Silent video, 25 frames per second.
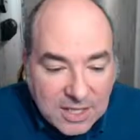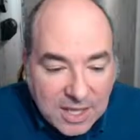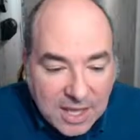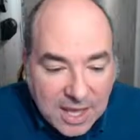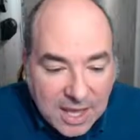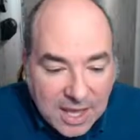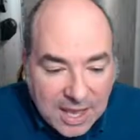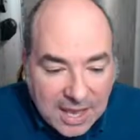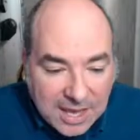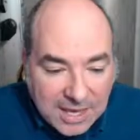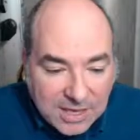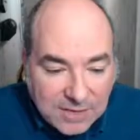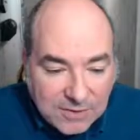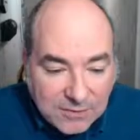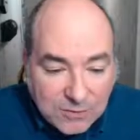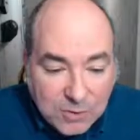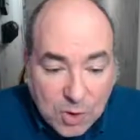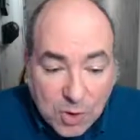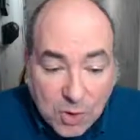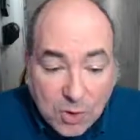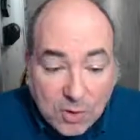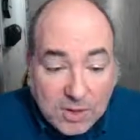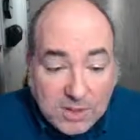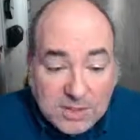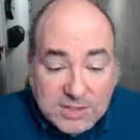And of
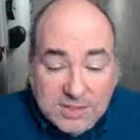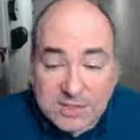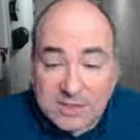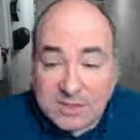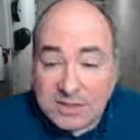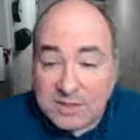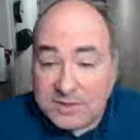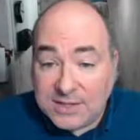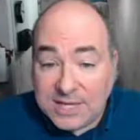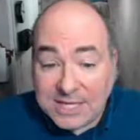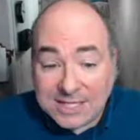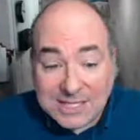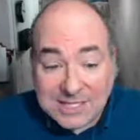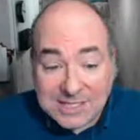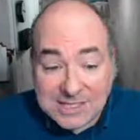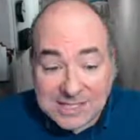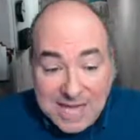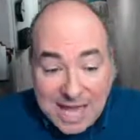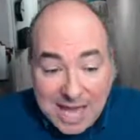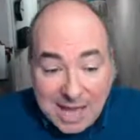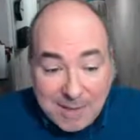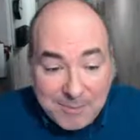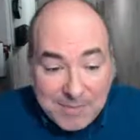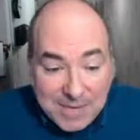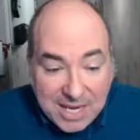course, that does
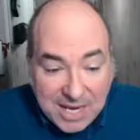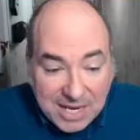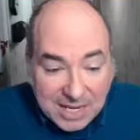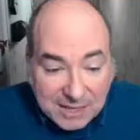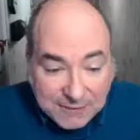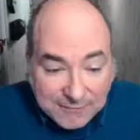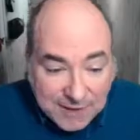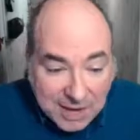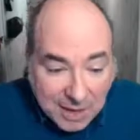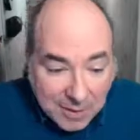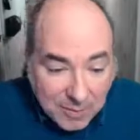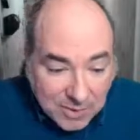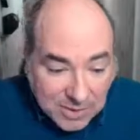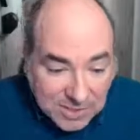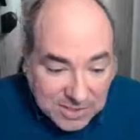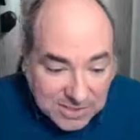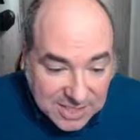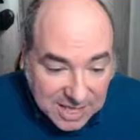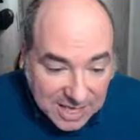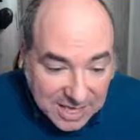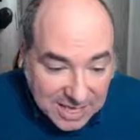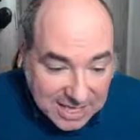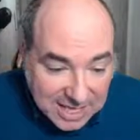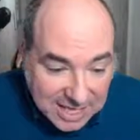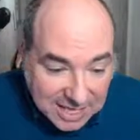not mean if I were to
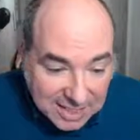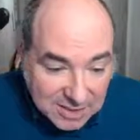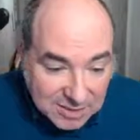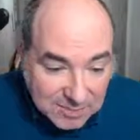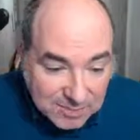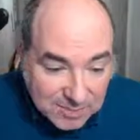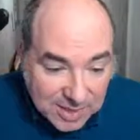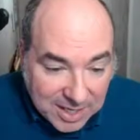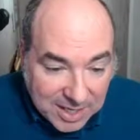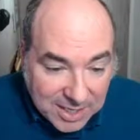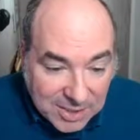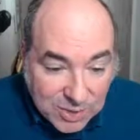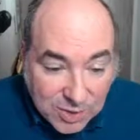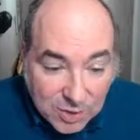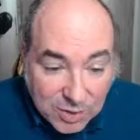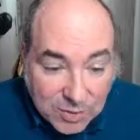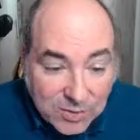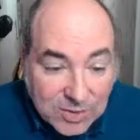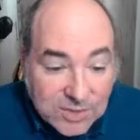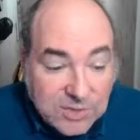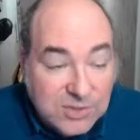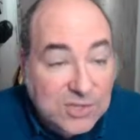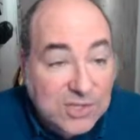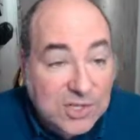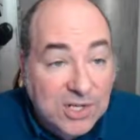say kitten by
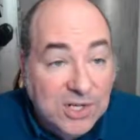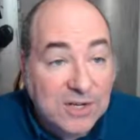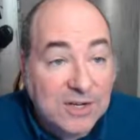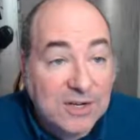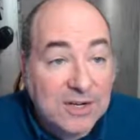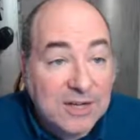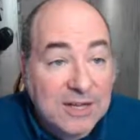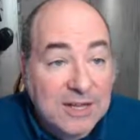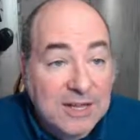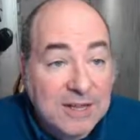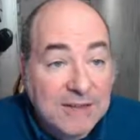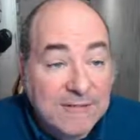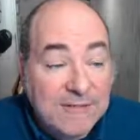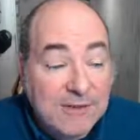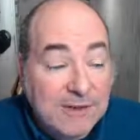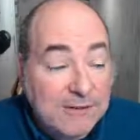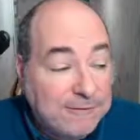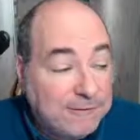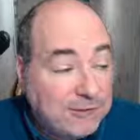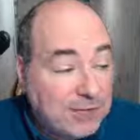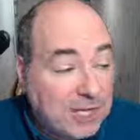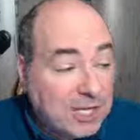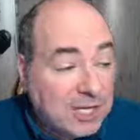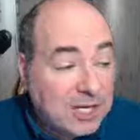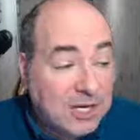Dorrance or via
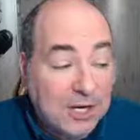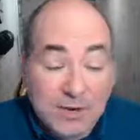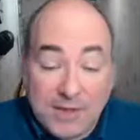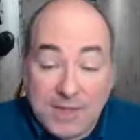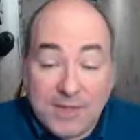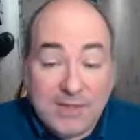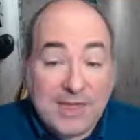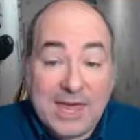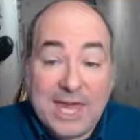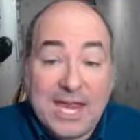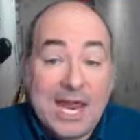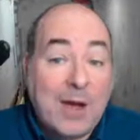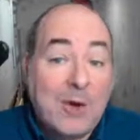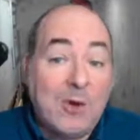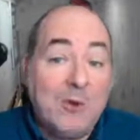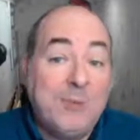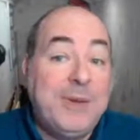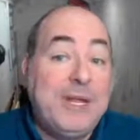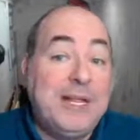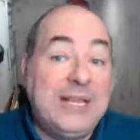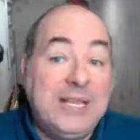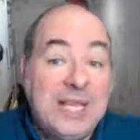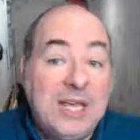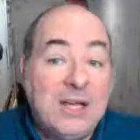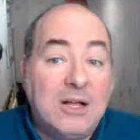Flickr that I would be
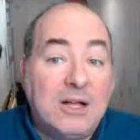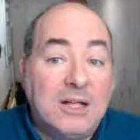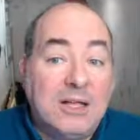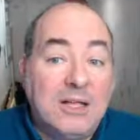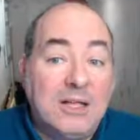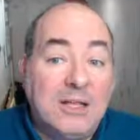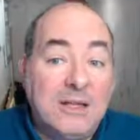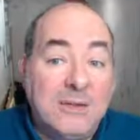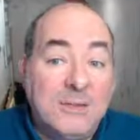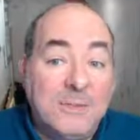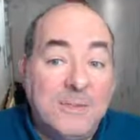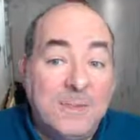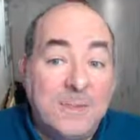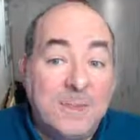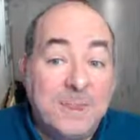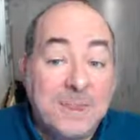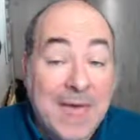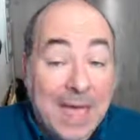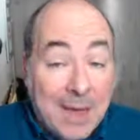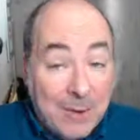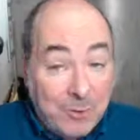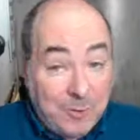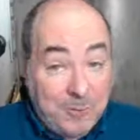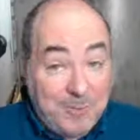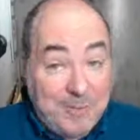legal.
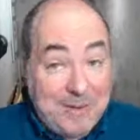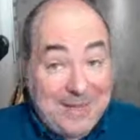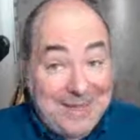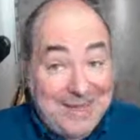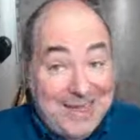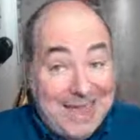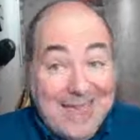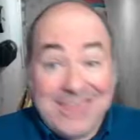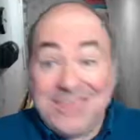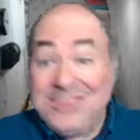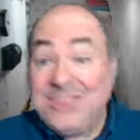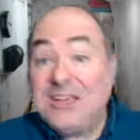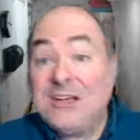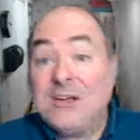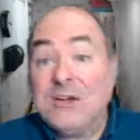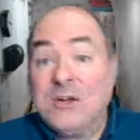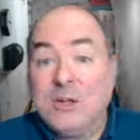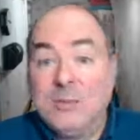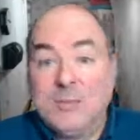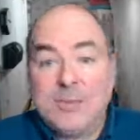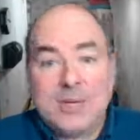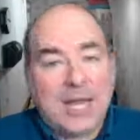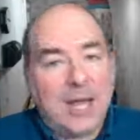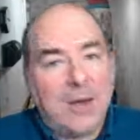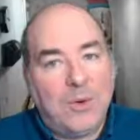I would be ethical,
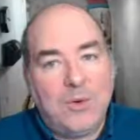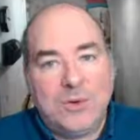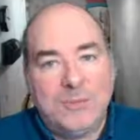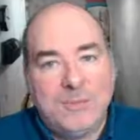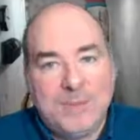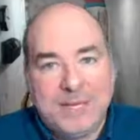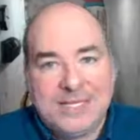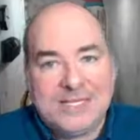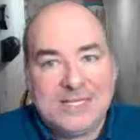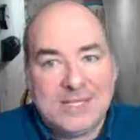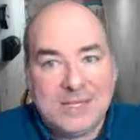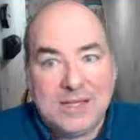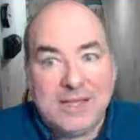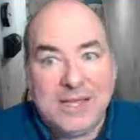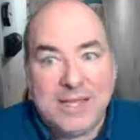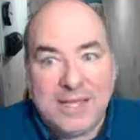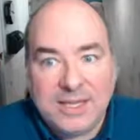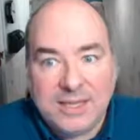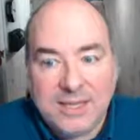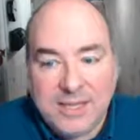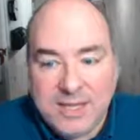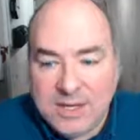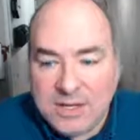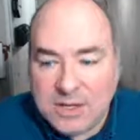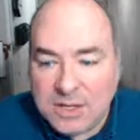but I would be still
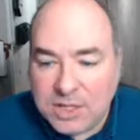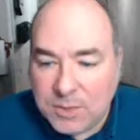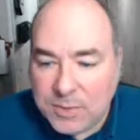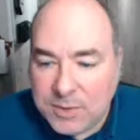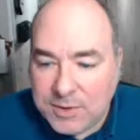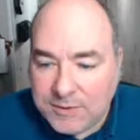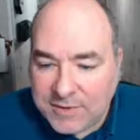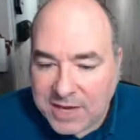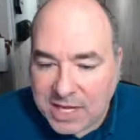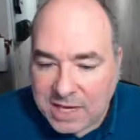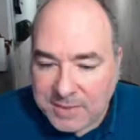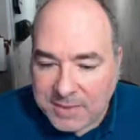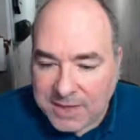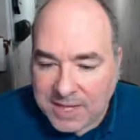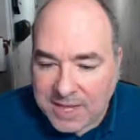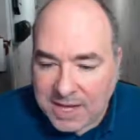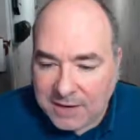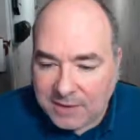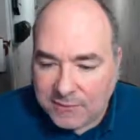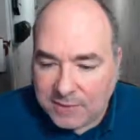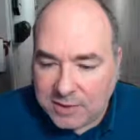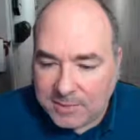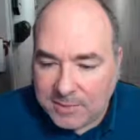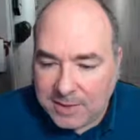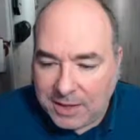illegal, and we've got to be
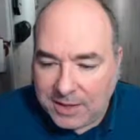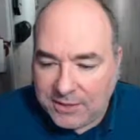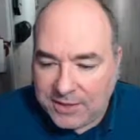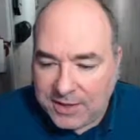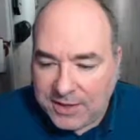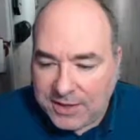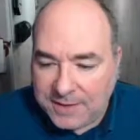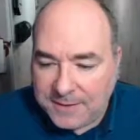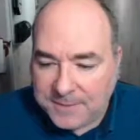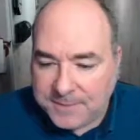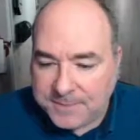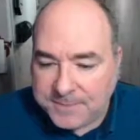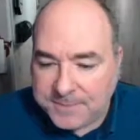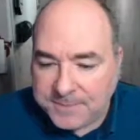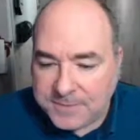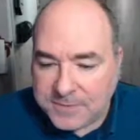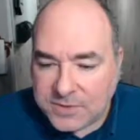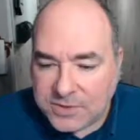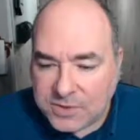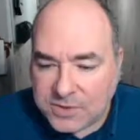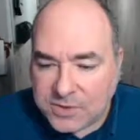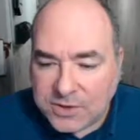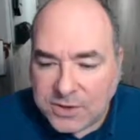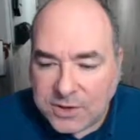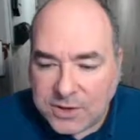careful about that.
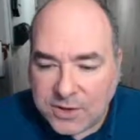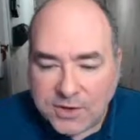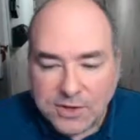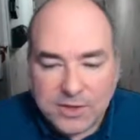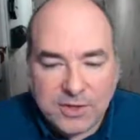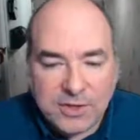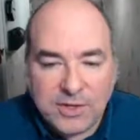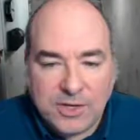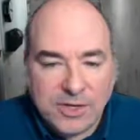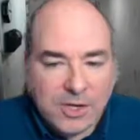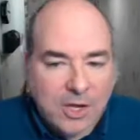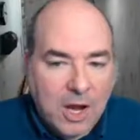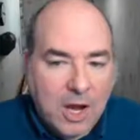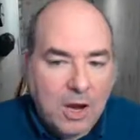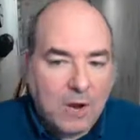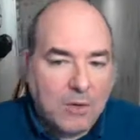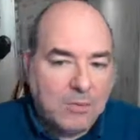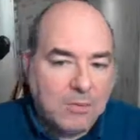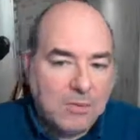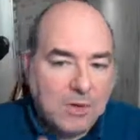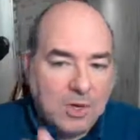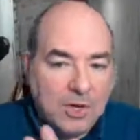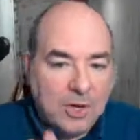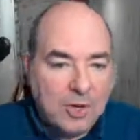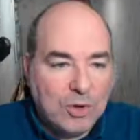So there you go.
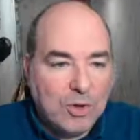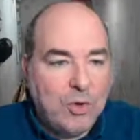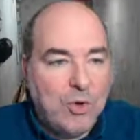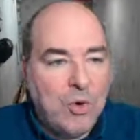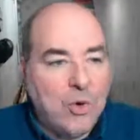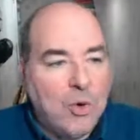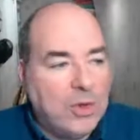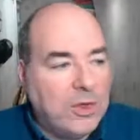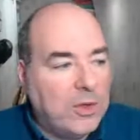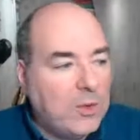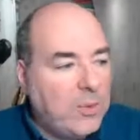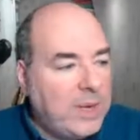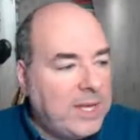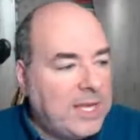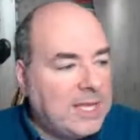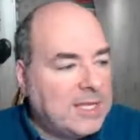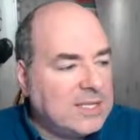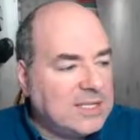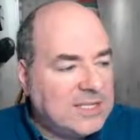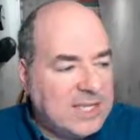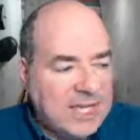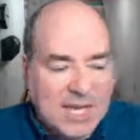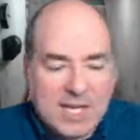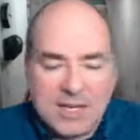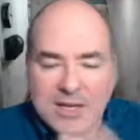Cool that we can
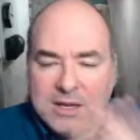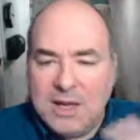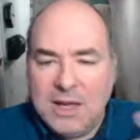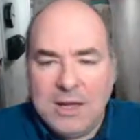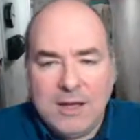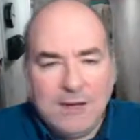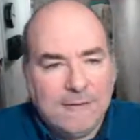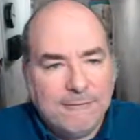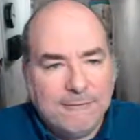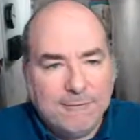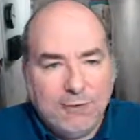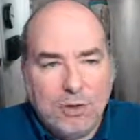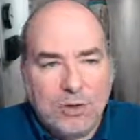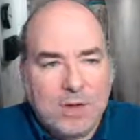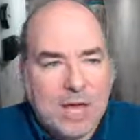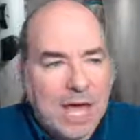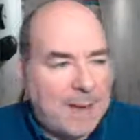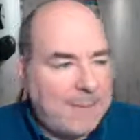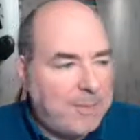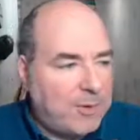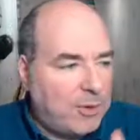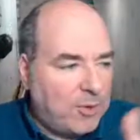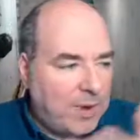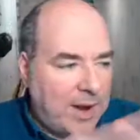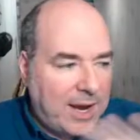see it. Full
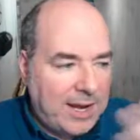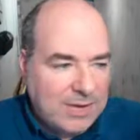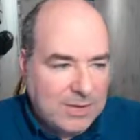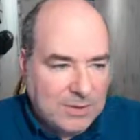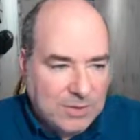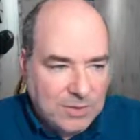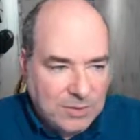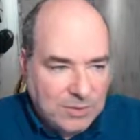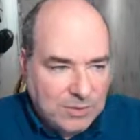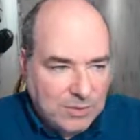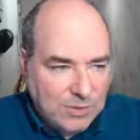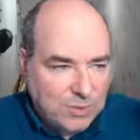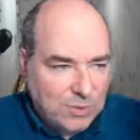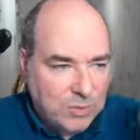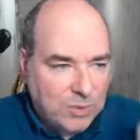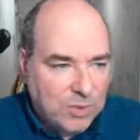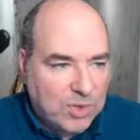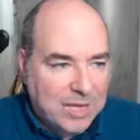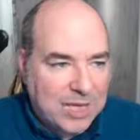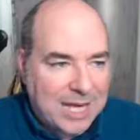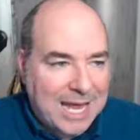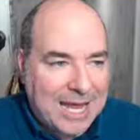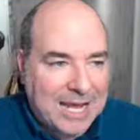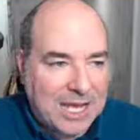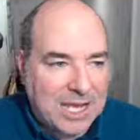copyright. We're
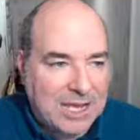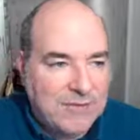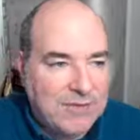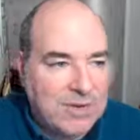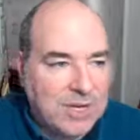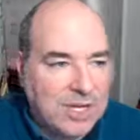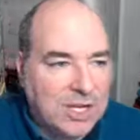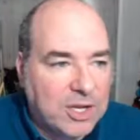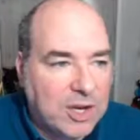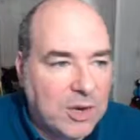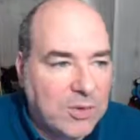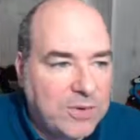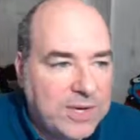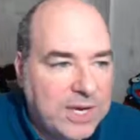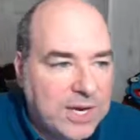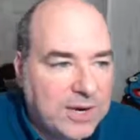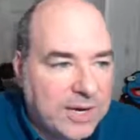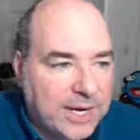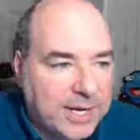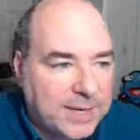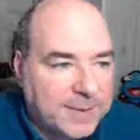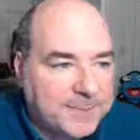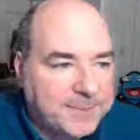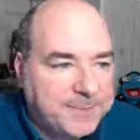not even going to go near it.